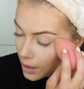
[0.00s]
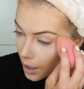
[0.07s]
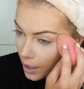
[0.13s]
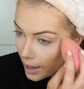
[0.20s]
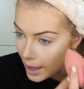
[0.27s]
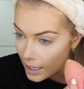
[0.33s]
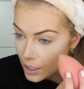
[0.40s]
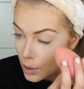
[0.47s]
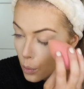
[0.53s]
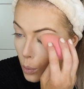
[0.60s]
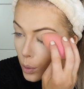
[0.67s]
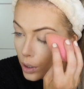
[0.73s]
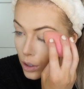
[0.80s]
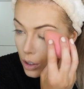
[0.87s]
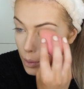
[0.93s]
kind of any
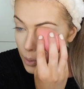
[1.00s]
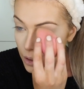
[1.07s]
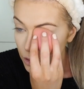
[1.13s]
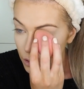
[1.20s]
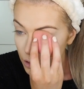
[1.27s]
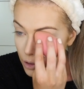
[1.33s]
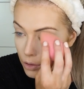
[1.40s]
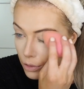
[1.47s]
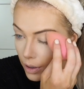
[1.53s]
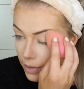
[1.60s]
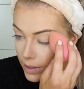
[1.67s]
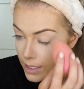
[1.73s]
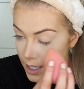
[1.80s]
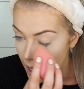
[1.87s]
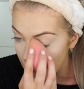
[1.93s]
oil coming throughout
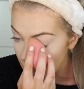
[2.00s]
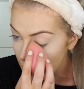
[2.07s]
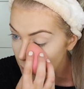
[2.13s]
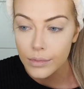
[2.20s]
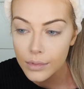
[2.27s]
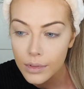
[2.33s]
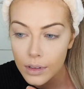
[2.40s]
the day.